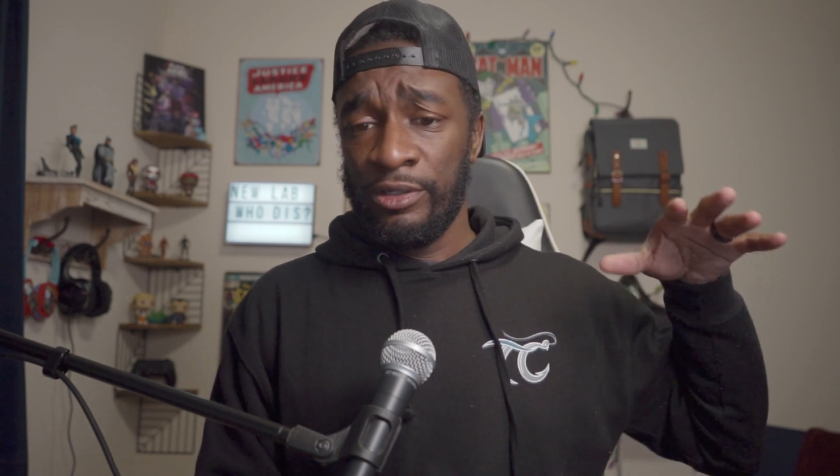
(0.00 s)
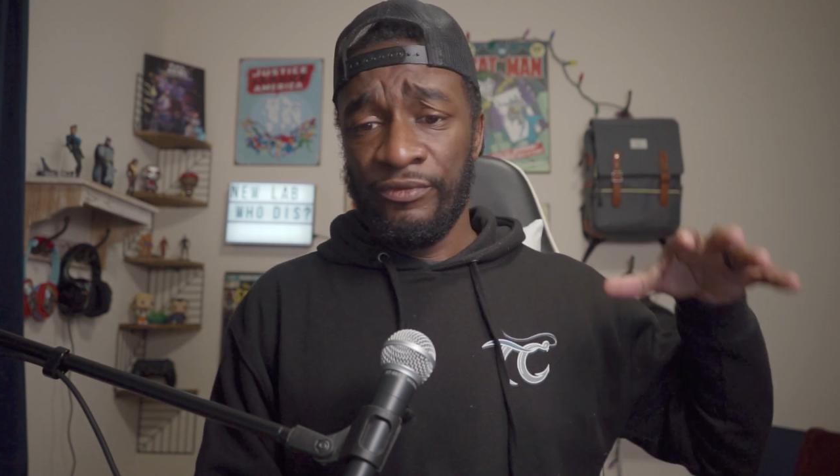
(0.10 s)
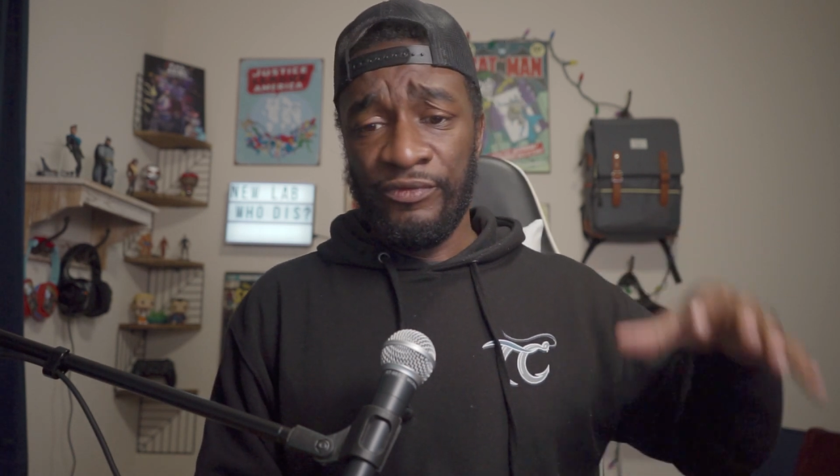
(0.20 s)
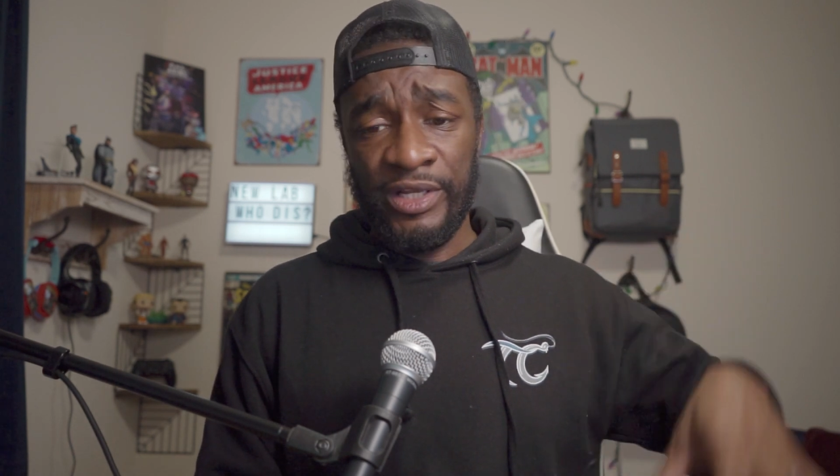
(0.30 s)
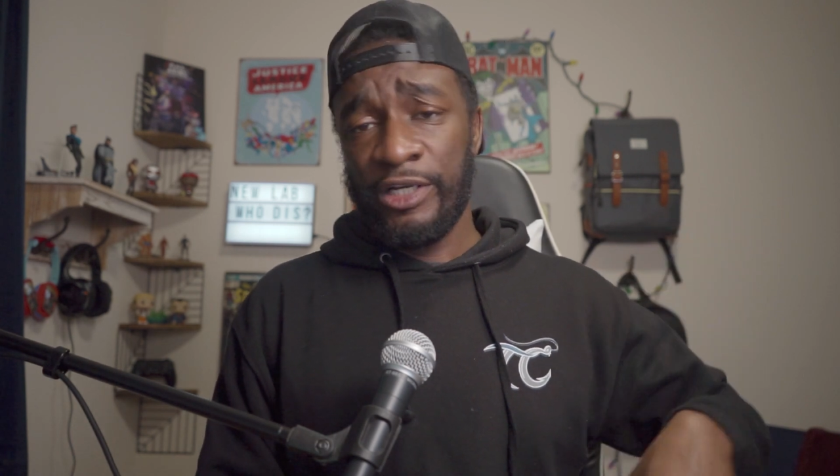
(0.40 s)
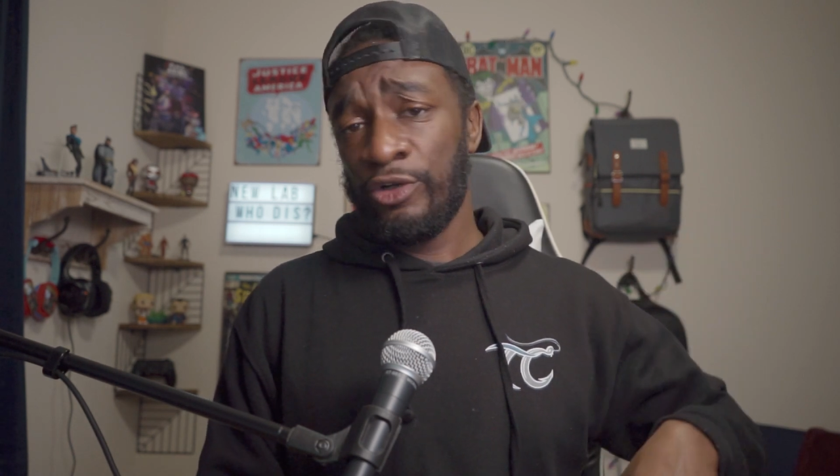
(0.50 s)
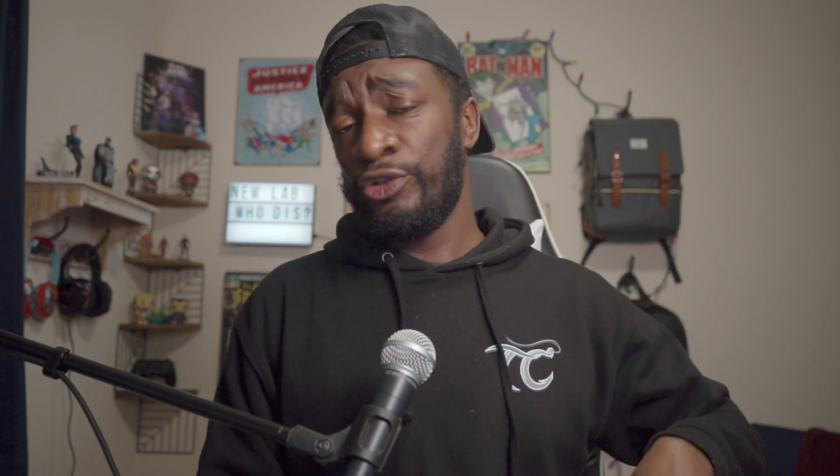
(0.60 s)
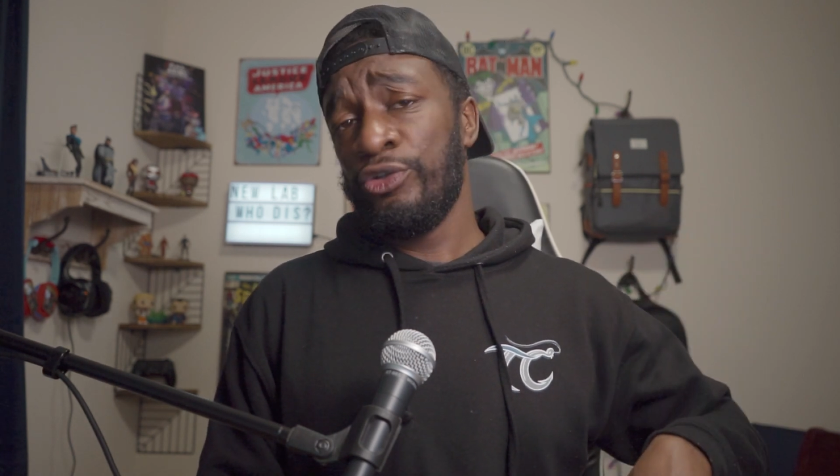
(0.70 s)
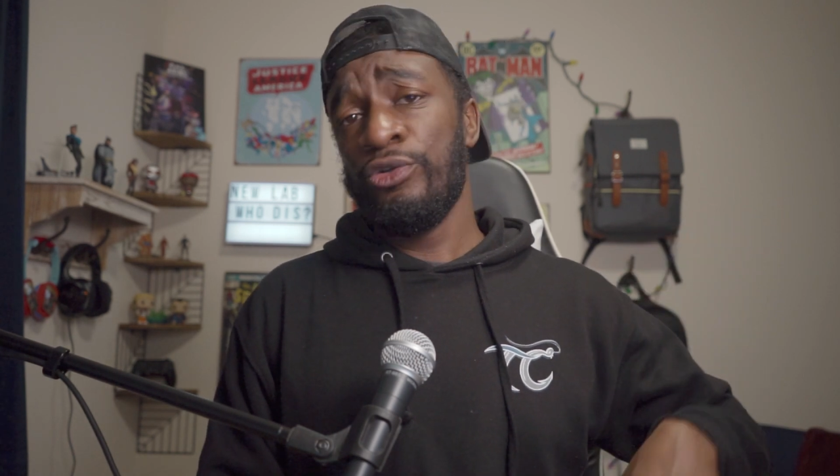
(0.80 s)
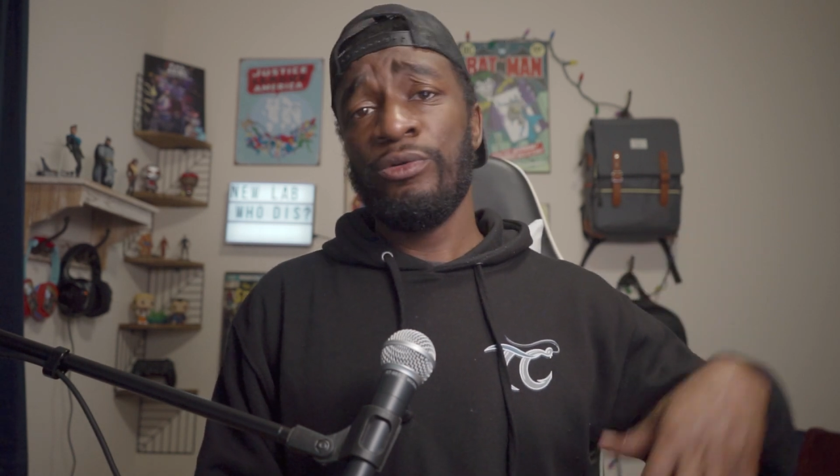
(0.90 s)
video
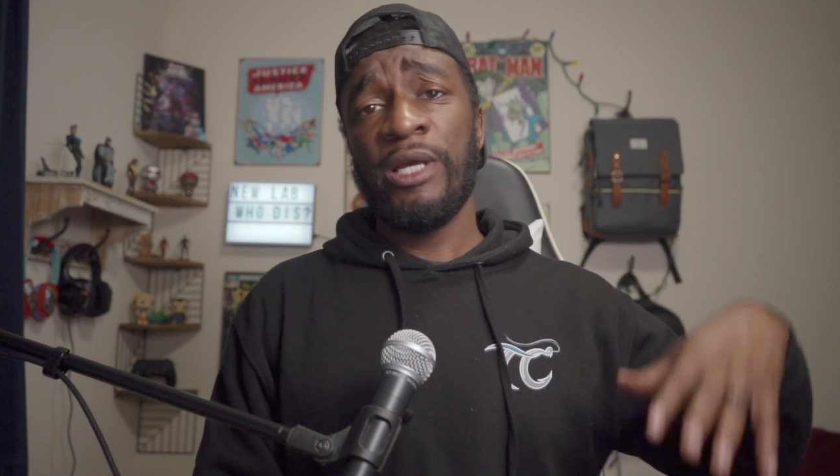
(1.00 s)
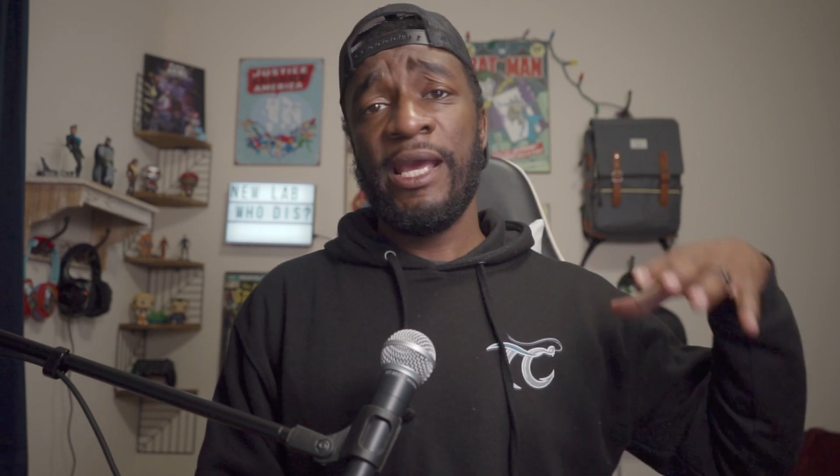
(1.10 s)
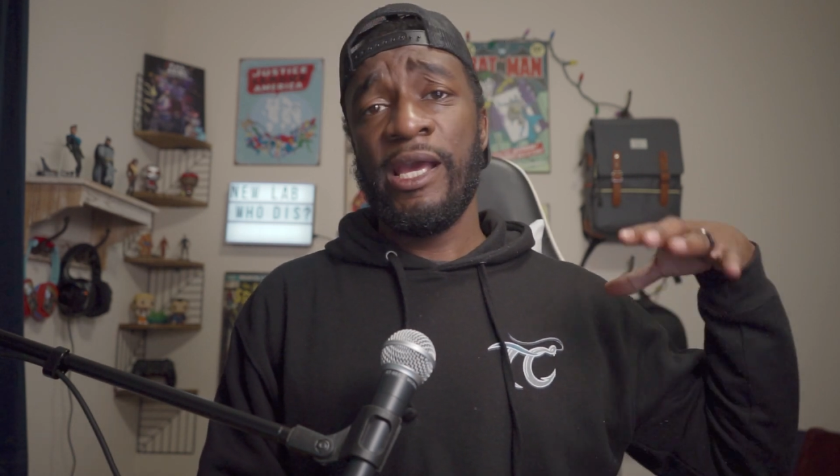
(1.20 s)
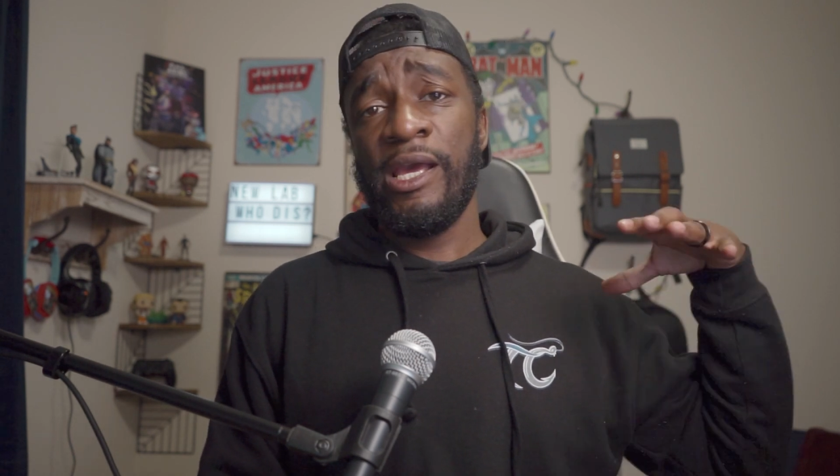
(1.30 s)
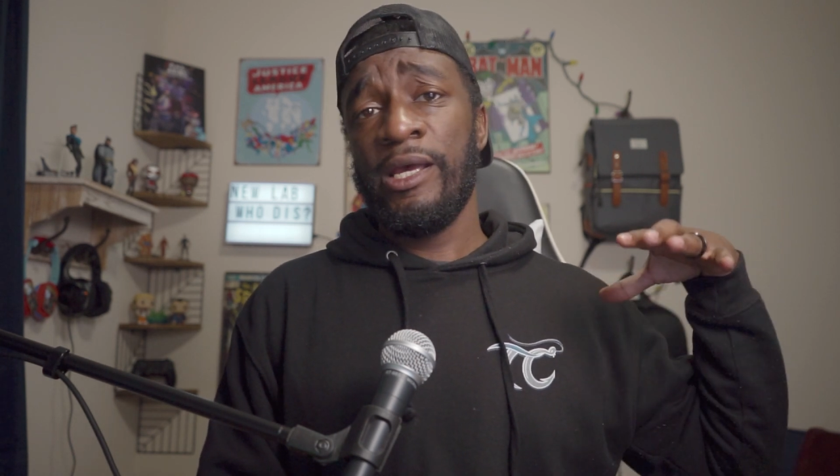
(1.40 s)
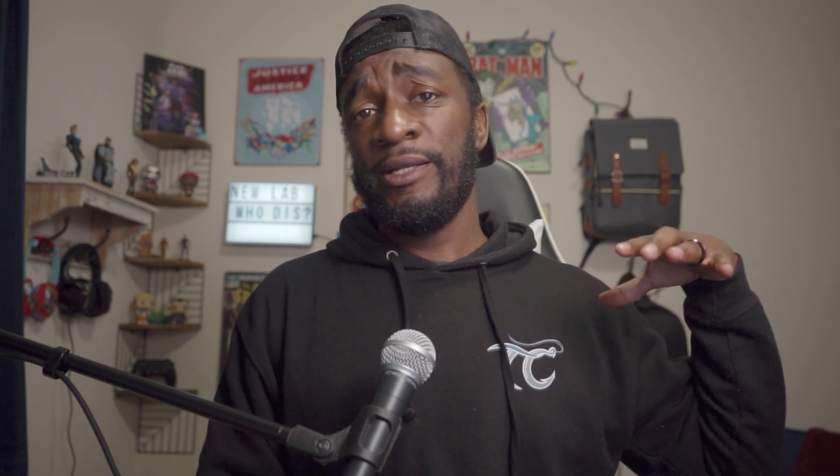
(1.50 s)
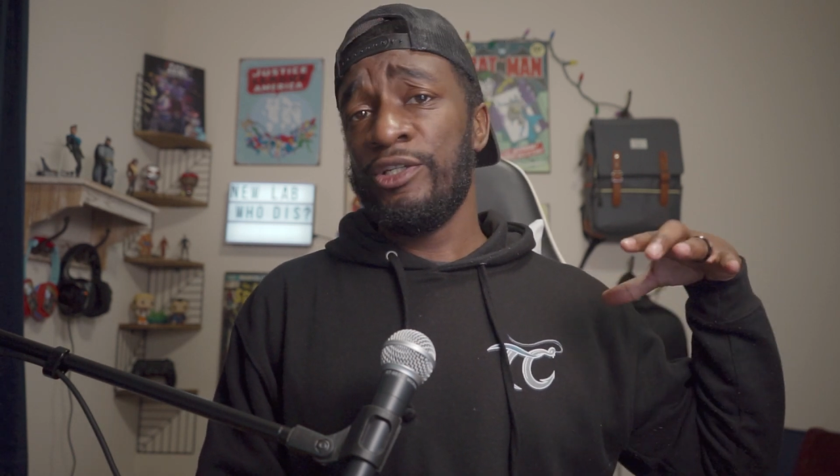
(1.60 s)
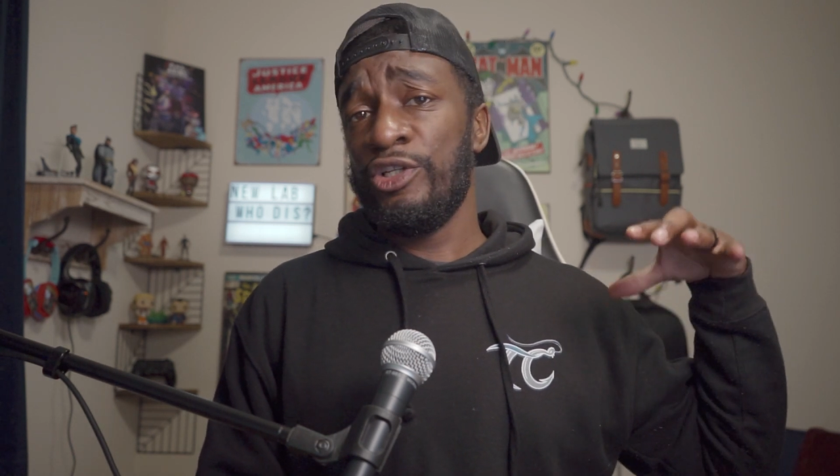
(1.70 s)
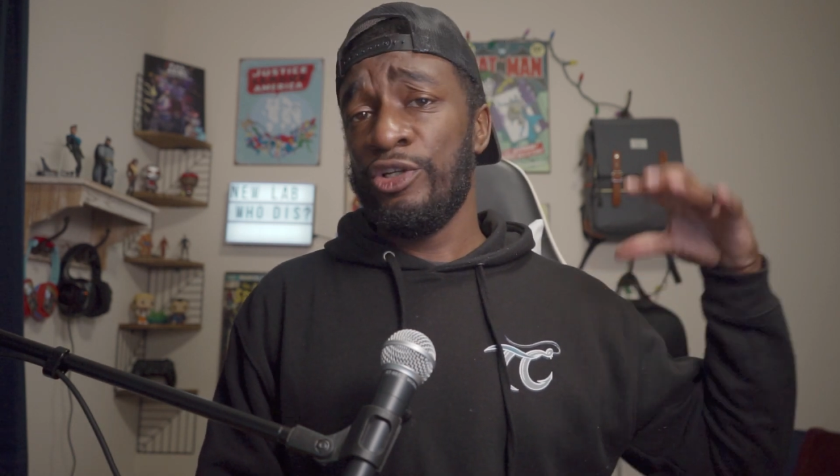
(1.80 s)
shoot and